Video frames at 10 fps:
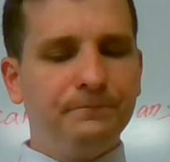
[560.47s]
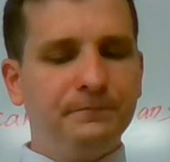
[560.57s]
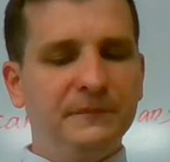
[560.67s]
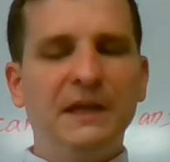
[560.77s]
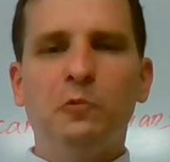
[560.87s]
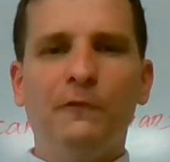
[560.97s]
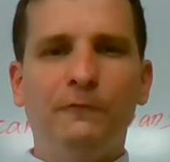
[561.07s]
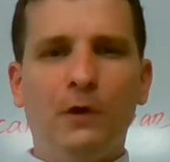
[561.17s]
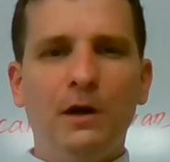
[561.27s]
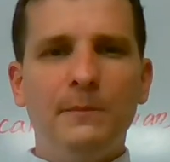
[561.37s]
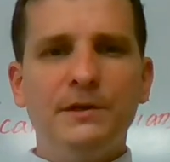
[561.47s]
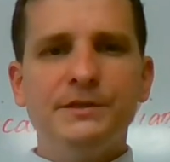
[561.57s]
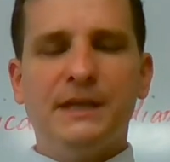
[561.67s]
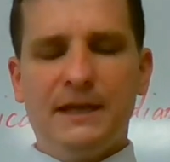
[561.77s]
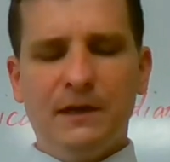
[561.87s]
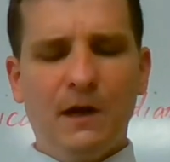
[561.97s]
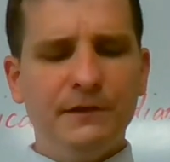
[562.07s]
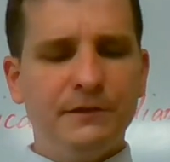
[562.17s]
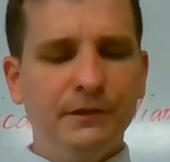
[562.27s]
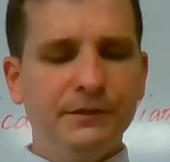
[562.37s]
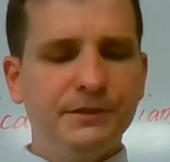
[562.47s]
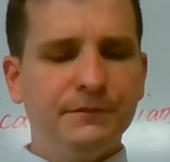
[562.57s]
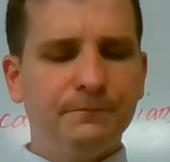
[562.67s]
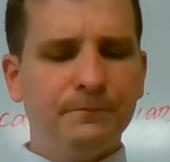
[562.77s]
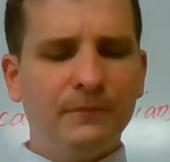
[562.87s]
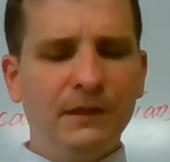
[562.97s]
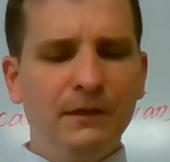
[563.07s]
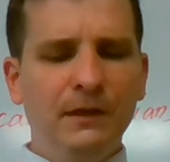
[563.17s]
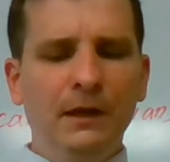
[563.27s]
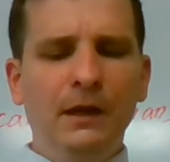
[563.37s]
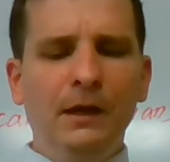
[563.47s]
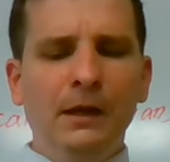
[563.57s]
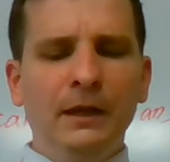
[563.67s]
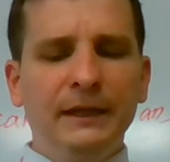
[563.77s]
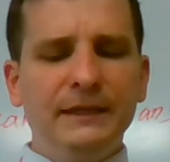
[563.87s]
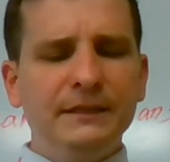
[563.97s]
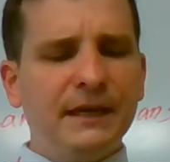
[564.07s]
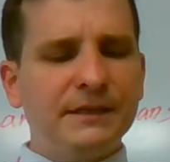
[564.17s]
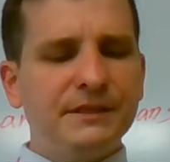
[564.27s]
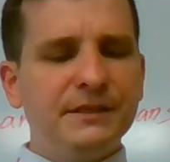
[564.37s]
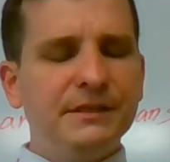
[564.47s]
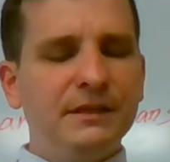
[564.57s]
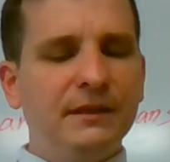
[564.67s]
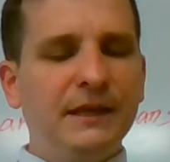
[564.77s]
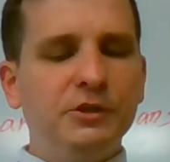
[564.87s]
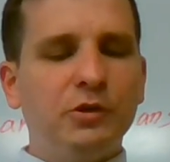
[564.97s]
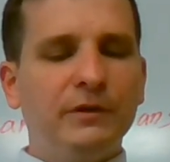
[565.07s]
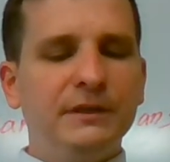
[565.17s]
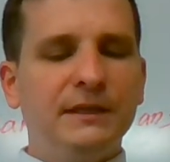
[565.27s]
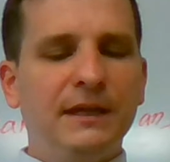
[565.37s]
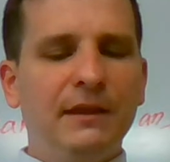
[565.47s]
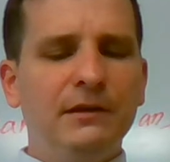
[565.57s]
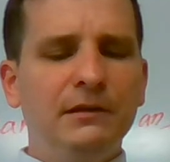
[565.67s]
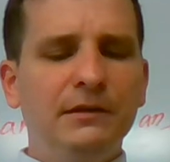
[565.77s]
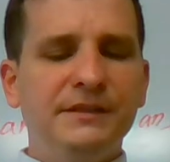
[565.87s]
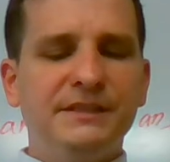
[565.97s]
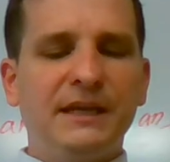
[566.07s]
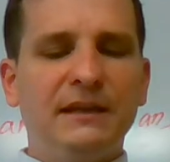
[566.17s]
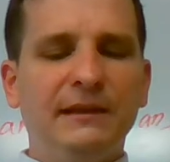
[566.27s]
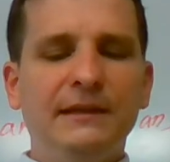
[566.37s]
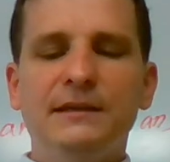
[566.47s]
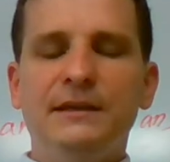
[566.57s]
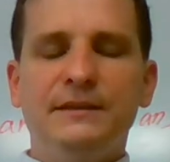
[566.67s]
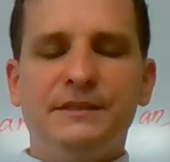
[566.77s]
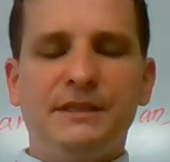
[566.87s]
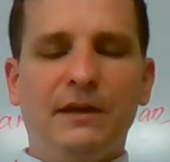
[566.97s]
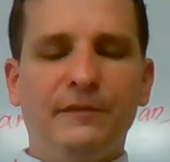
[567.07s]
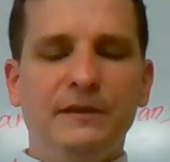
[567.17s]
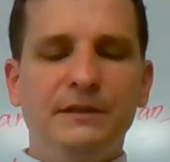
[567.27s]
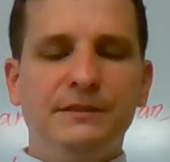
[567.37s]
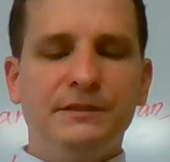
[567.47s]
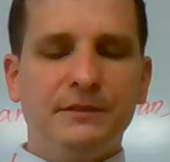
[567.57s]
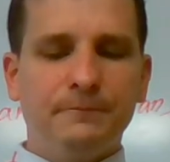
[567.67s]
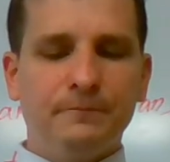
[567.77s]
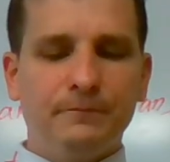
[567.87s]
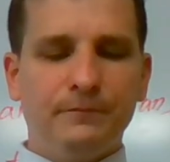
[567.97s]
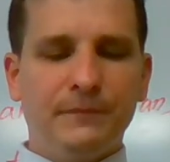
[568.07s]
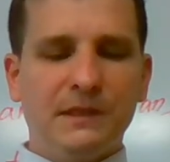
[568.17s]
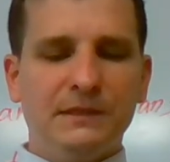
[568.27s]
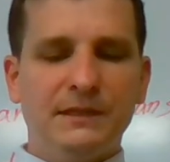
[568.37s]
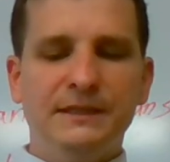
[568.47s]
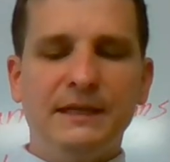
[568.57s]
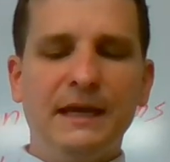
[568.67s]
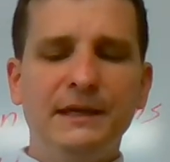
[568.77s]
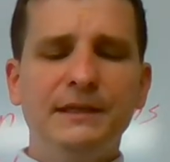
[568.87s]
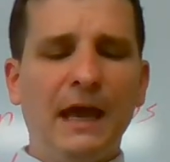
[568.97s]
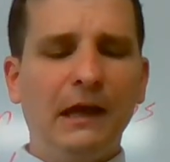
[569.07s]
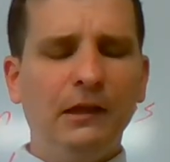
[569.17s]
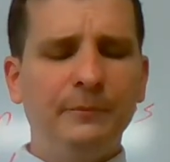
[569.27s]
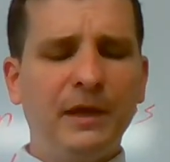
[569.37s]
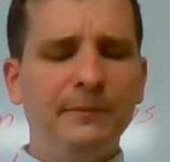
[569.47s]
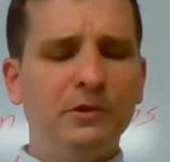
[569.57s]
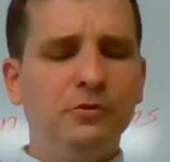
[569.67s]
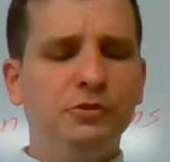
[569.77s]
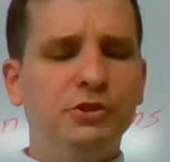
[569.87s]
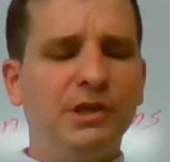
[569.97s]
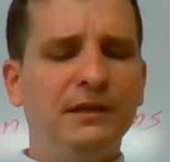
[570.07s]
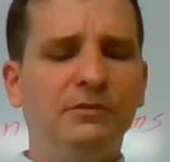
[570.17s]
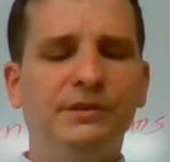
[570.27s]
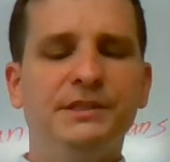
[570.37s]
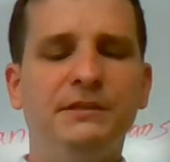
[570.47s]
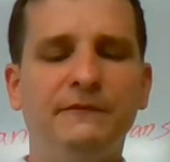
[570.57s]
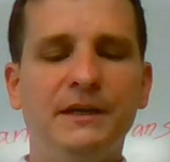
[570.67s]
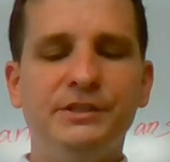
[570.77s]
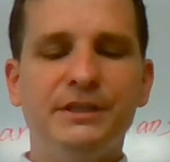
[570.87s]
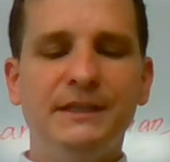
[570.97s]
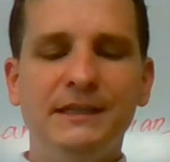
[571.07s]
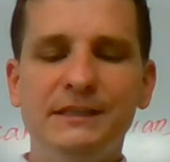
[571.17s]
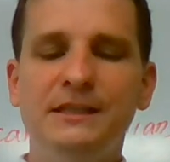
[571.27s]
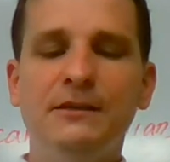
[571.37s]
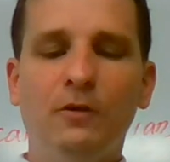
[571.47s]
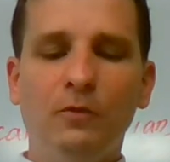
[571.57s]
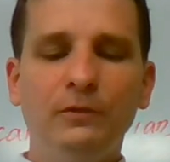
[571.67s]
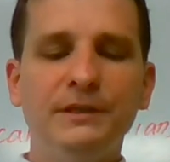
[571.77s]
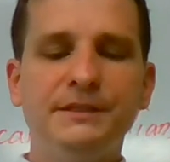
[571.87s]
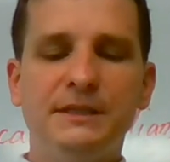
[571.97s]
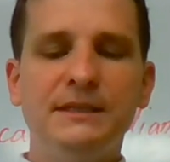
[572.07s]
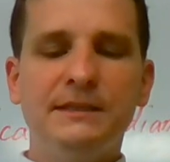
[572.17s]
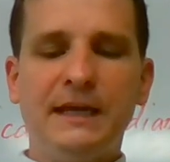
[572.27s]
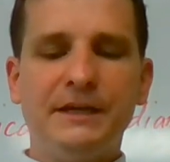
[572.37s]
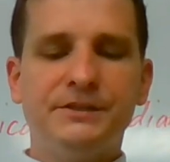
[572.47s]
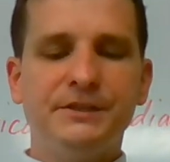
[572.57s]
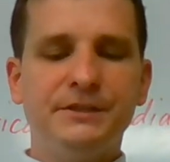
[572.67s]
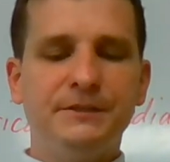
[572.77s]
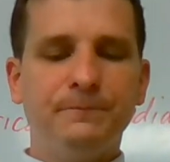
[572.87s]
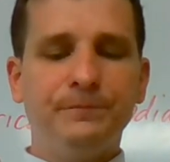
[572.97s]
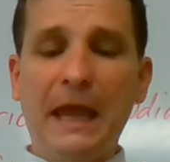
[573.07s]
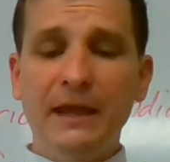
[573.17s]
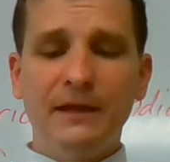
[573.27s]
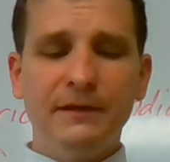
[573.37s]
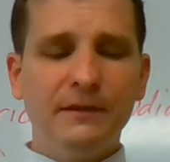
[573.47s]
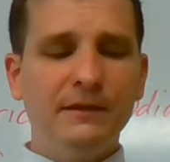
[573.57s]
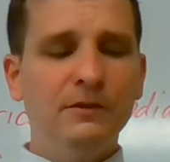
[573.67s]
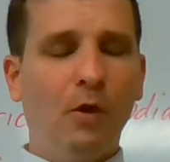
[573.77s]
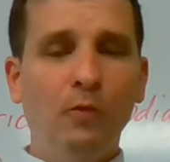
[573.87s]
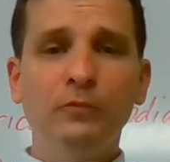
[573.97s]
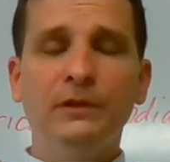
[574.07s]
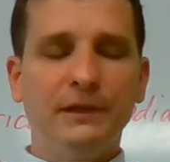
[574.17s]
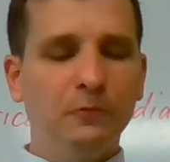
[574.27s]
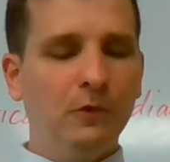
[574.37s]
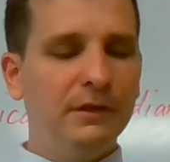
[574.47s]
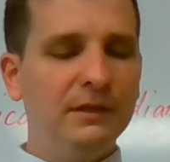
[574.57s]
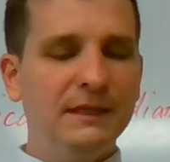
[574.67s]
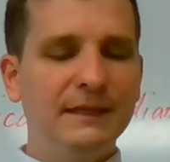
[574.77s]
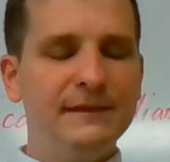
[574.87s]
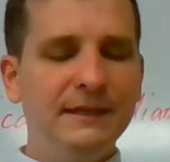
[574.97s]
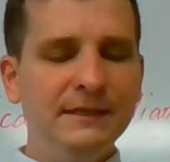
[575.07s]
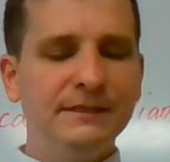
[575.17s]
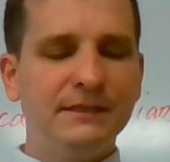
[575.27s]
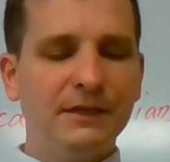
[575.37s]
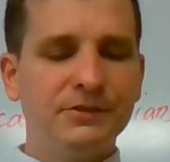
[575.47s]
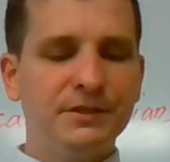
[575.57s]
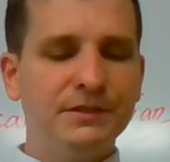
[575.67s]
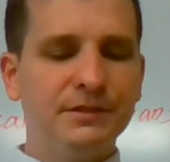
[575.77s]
They were farmers and hunters. In Texas, they joined together, settling in the southeast. Today, the Alabama Coushatta Reservation is the oldest in Texas and the only one in East Texas.